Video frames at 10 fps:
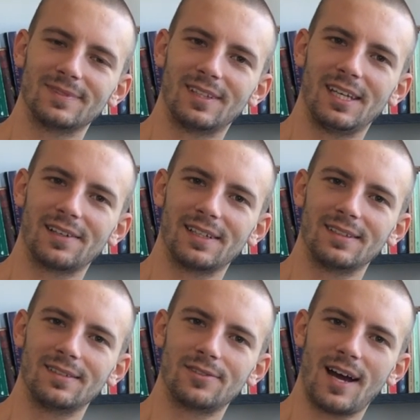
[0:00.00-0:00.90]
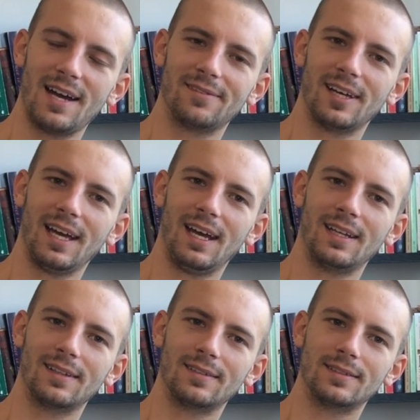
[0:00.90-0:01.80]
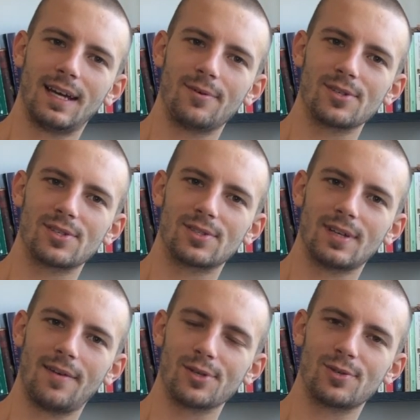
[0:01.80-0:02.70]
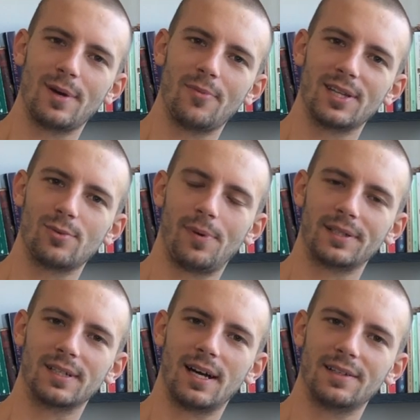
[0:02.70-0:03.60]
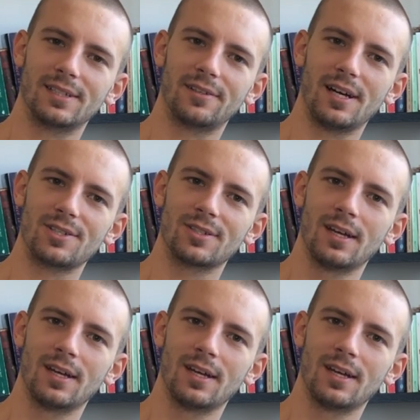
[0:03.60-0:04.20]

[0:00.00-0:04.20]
gear in drive and I was on my way to park the car in the garage,